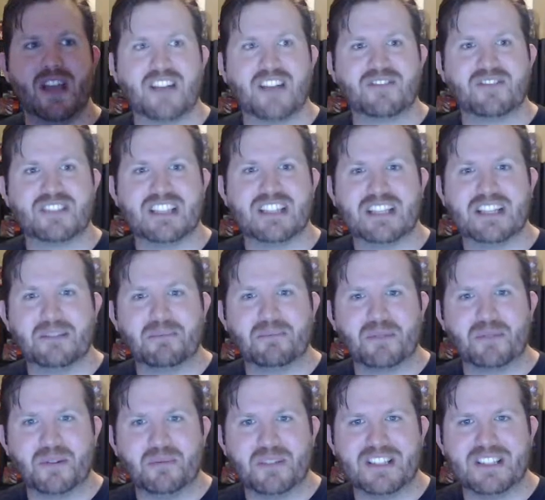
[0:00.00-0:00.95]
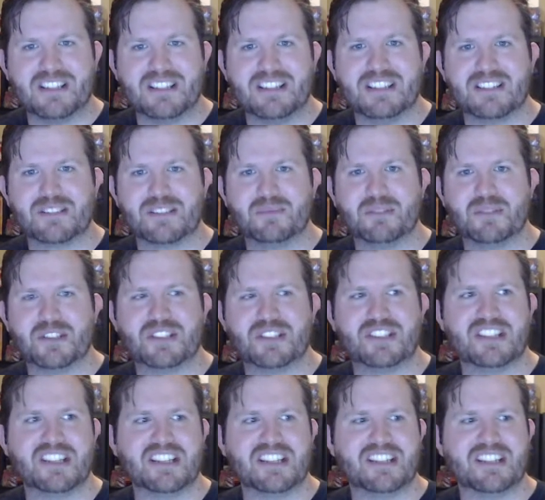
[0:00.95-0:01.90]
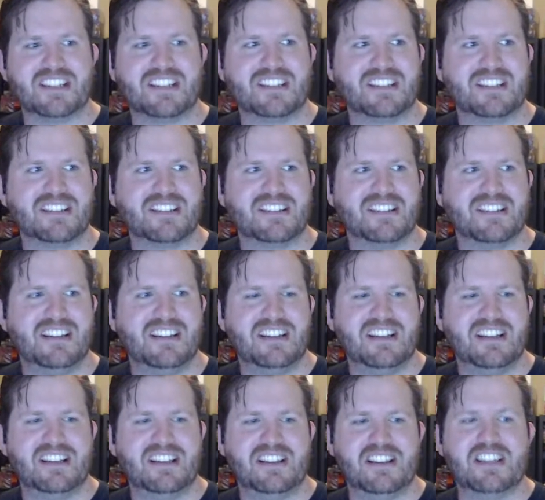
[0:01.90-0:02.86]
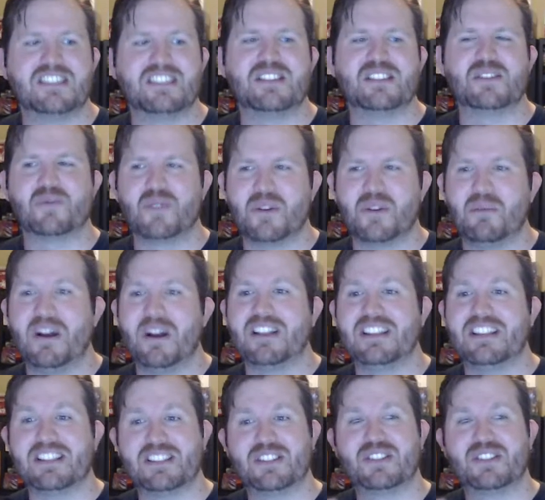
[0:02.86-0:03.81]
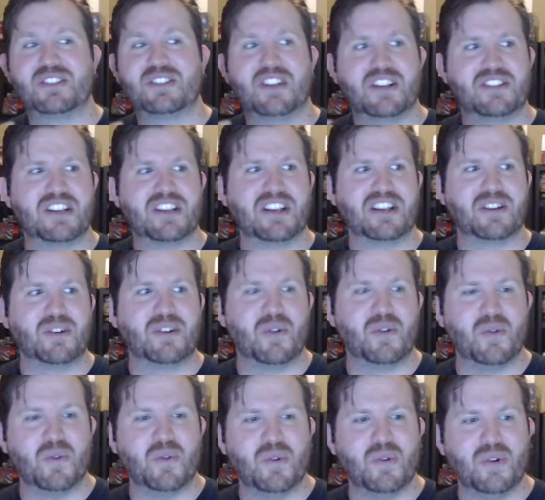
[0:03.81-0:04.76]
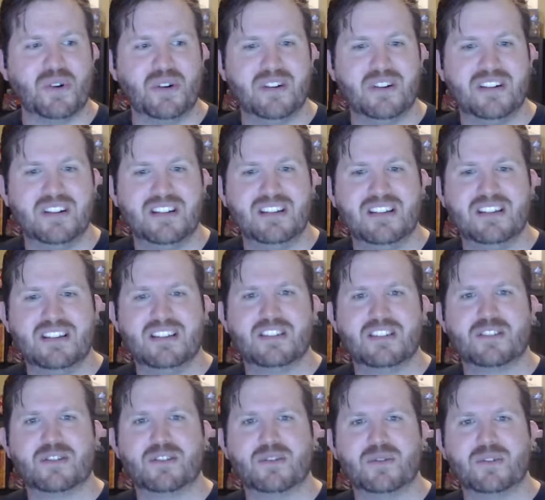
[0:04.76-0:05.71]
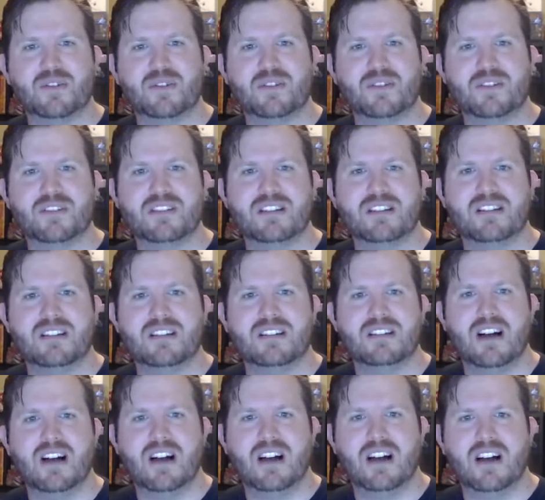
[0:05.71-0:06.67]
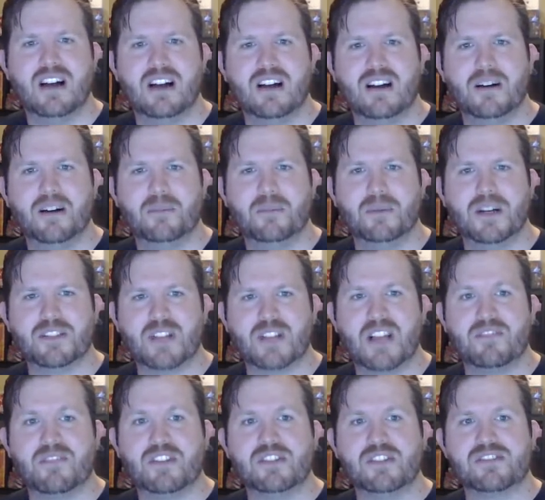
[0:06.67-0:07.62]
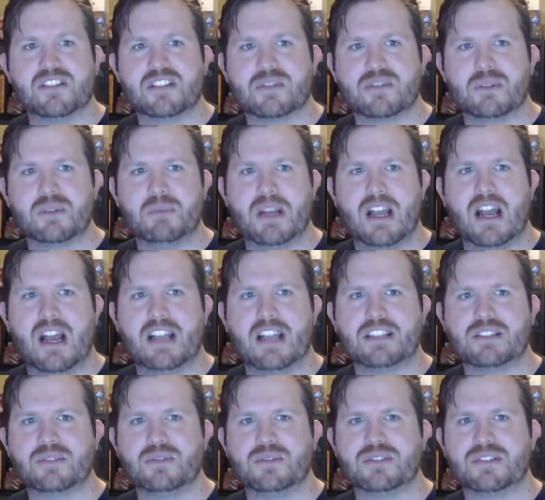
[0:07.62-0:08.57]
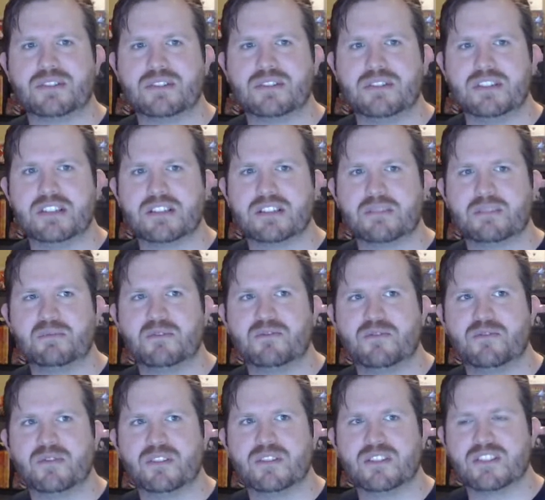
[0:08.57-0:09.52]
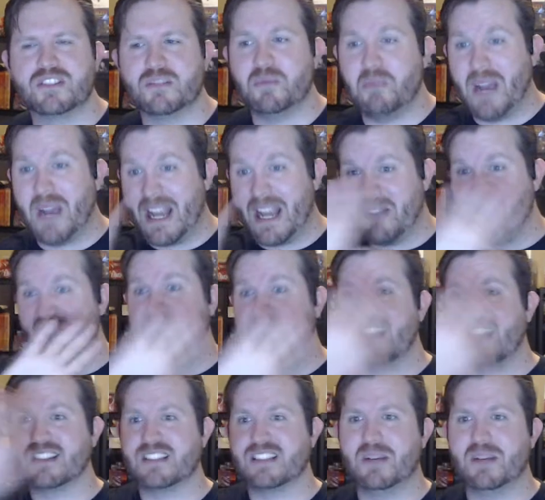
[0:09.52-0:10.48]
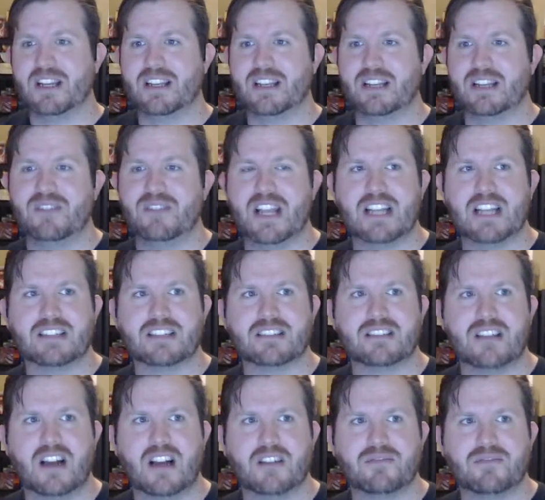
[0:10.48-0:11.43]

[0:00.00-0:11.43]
to implement this machine. This is such a cool puzzle. I've used this with my high school students before. My advanced soft.